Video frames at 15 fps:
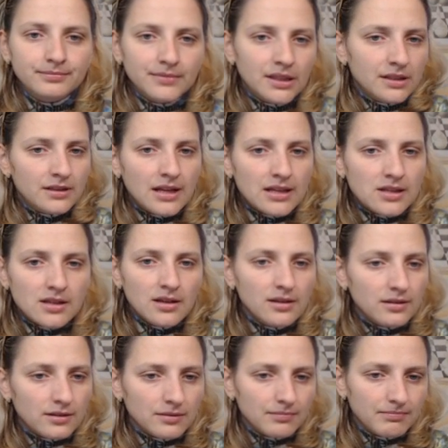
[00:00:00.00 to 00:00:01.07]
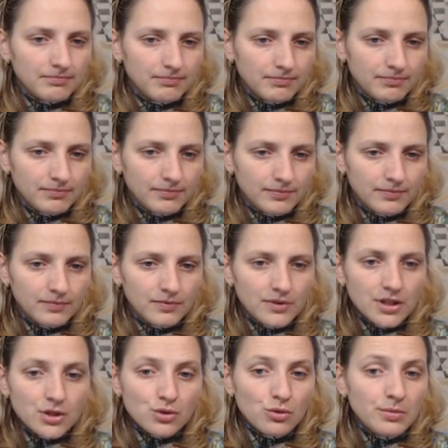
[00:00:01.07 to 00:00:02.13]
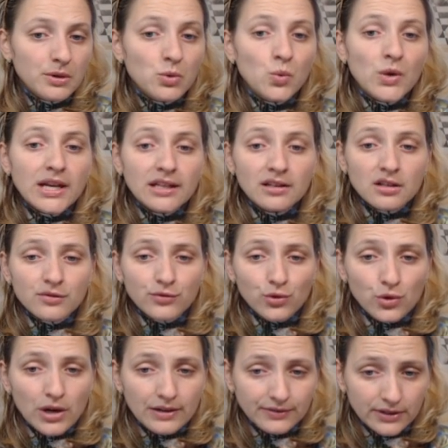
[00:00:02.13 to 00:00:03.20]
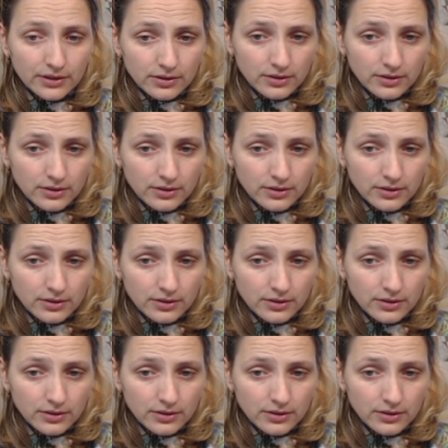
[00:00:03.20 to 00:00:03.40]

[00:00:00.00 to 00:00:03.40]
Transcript: And that's it. This will be weakness forever.